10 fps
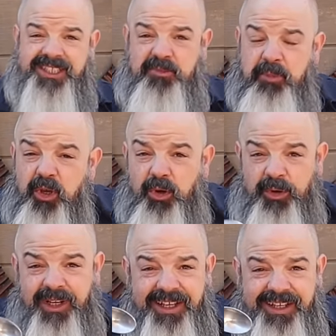a
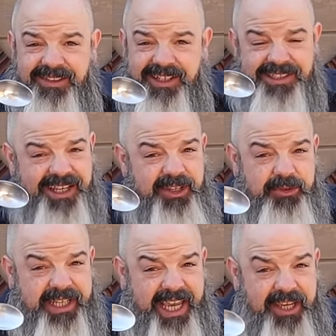spoon. This I
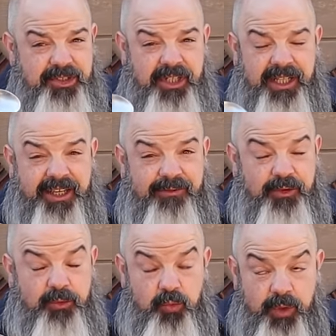use occasionally
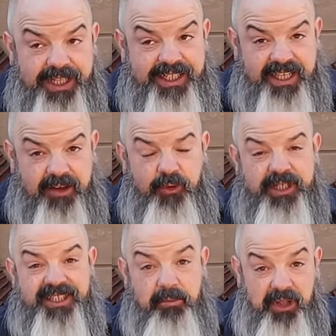for the really tough
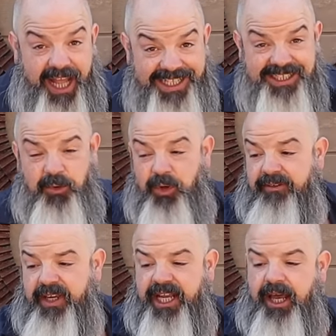ones that plastic won't
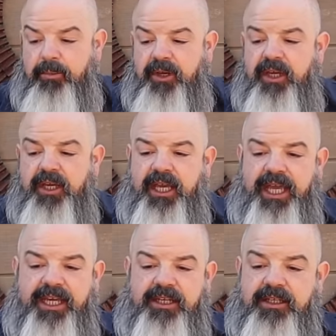even get up.
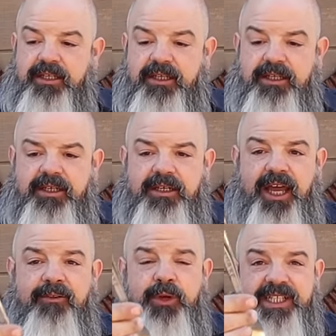And
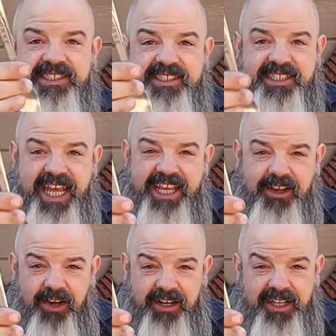I've written snake
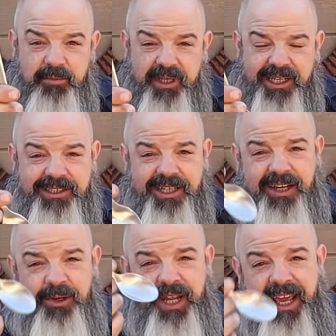on it because I
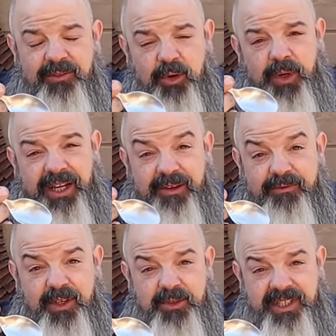don't ever want to
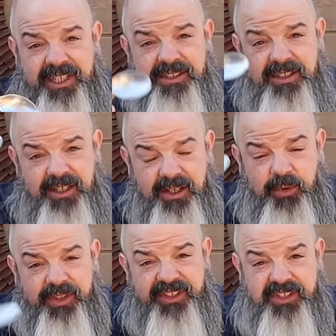confuse this
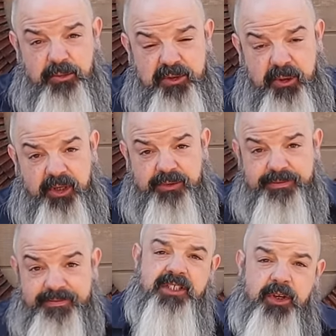with a soup spoon.
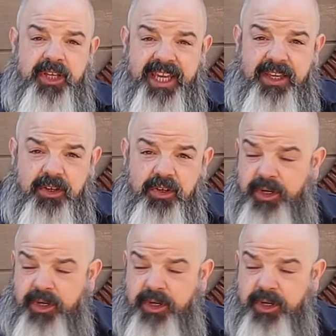So you get your